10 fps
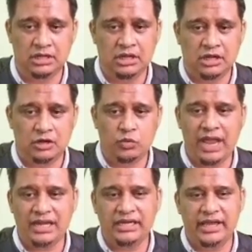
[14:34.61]
When
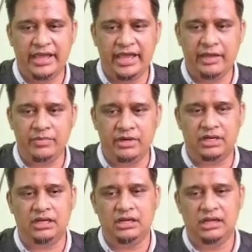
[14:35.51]
the hammer
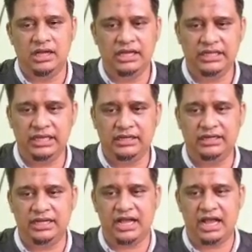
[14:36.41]
hit
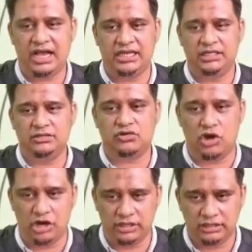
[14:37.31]
the iron rod,